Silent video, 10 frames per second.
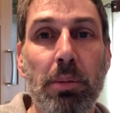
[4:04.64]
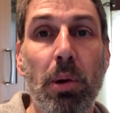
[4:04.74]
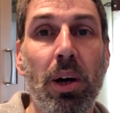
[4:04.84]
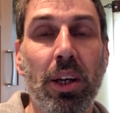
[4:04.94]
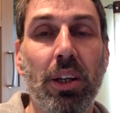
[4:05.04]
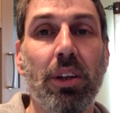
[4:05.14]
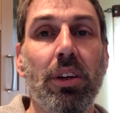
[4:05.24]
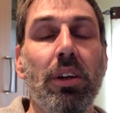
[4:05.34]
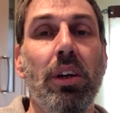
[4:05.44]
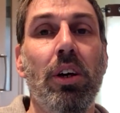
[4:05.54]
the bike
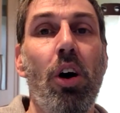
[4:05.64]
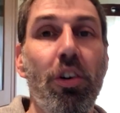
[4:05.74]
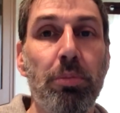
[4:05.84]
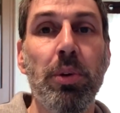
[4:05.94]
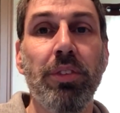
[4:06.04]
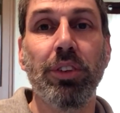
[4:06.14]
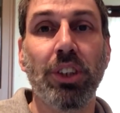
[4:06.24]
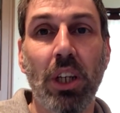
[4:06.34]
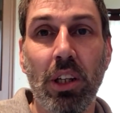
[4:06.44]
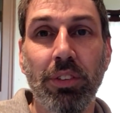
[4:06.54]
off me for
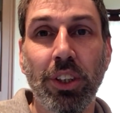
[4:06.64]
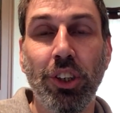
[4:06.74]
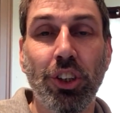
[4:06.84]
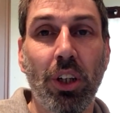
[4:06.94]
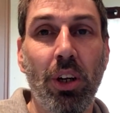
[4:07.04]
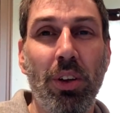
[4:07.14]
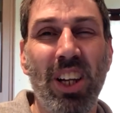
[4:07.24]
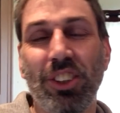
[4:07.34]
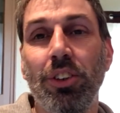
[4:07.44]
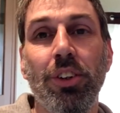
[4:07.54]
salvage, so
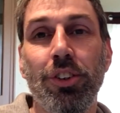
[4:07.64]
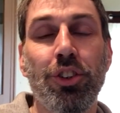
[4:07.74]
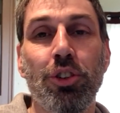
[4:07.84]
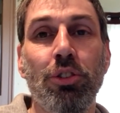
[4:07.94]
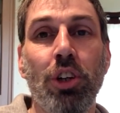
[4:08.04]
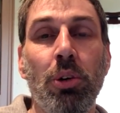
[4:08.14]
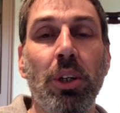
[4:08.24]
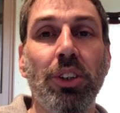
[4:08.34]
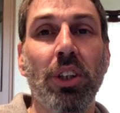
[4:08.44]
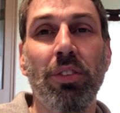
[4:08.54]
that's another 200
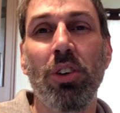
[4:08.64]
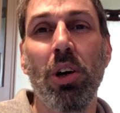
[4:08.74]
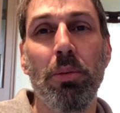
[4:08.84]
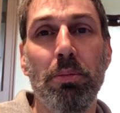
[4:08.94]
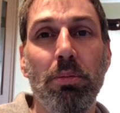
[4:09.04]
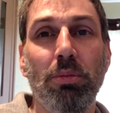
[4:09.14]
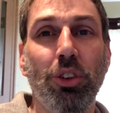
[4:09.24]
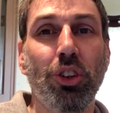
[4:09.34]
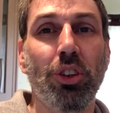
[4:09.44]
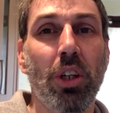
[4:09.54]
quid. So I've got
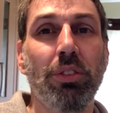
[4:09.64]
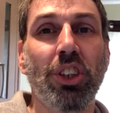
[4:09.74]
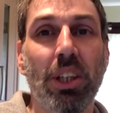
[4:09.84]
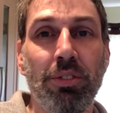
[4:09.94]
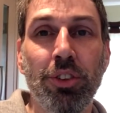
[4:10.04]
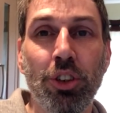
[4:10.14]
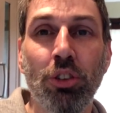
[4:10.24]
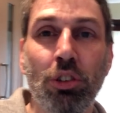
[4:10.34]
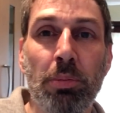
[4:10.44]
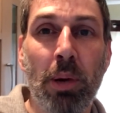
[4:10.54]
just over
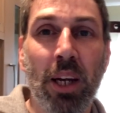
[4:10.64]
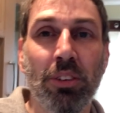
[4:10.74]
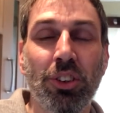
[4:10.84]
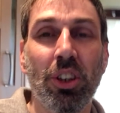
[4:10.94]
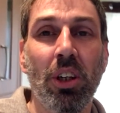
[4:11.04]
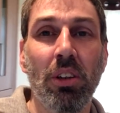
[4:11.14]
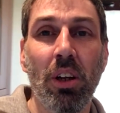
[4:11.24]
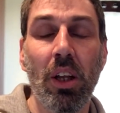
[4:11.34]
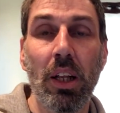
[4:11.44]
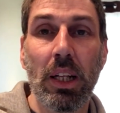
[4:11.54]
£1,700. So
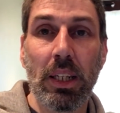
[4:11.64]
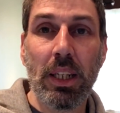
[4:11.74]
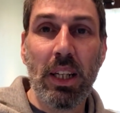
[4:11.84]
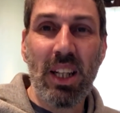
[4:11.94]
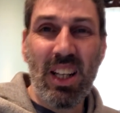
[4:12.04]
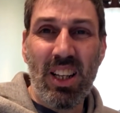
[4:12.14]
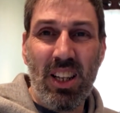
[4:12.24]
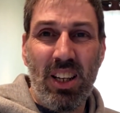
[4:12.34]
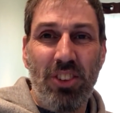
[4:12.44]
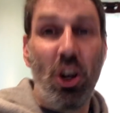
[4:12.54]

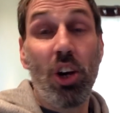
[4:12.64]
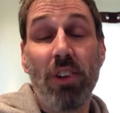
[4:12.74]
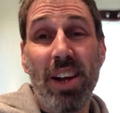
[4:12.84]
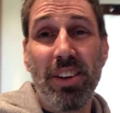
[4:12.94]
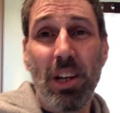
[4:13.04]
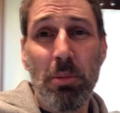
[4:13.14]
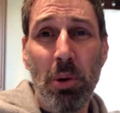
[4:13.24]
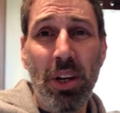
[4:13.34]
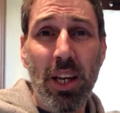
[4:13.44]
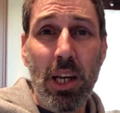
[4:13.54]
not a great deal of
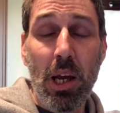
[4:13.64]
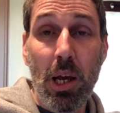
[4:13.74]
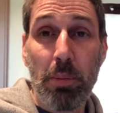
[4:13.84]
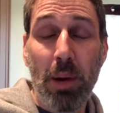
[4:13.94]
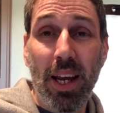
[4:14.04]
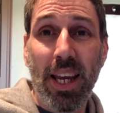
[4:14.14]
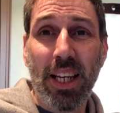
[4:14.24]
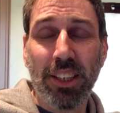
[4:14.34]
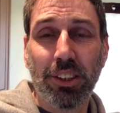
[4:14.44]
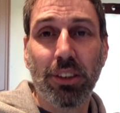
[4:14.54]
money, but I
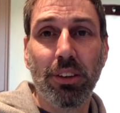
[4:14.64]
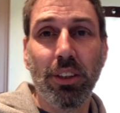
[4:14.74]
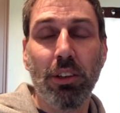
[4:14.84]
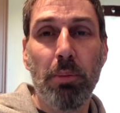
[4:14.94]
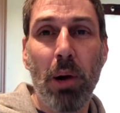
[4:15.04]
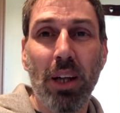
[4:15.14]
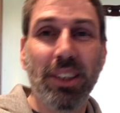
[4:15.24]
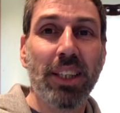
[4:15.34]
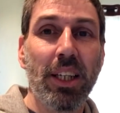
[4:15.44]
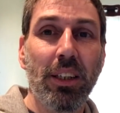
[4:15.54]
guess a bike
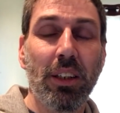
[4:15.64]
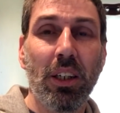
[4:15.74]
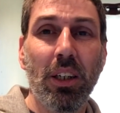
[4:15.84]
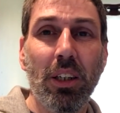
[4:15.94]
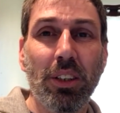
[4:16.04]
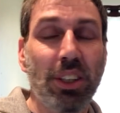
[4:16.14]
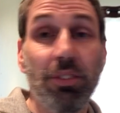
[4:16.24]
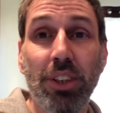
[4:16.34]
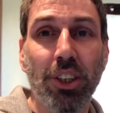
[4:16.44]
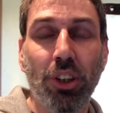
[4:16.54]
that's
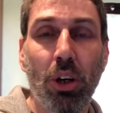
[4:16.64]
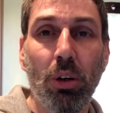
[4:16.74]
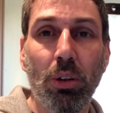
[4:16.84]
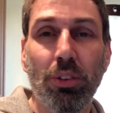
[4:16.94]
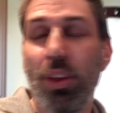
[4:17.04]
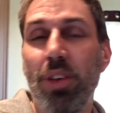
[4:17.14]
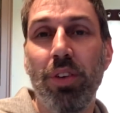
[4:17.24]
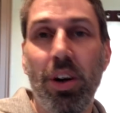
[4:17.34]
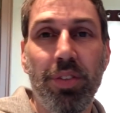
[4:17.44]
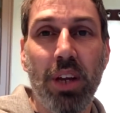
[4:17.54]
7 years old,
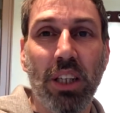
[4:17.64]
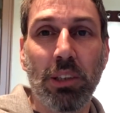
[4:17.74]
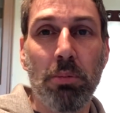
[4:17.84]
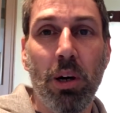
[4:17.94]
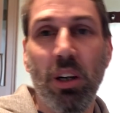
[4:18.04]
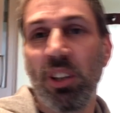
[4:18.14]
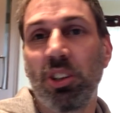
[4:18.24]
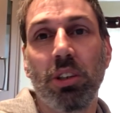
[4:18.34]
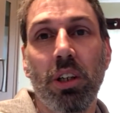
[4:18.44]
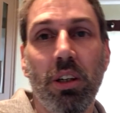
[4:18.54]
35,000
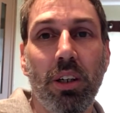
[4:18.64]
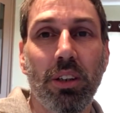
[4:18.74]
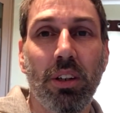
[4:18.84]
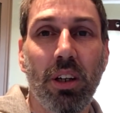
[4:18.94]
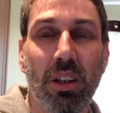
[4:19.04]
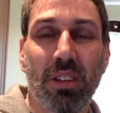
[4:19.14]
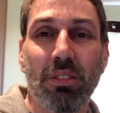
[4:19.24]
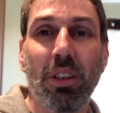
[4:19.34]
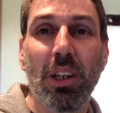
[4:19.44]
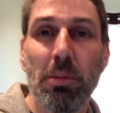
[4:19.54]
miles. I
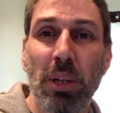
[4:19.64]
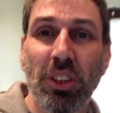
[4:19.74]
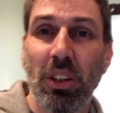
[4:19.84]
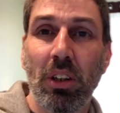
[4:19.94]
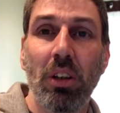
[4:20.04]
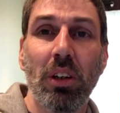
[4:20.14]
imagine I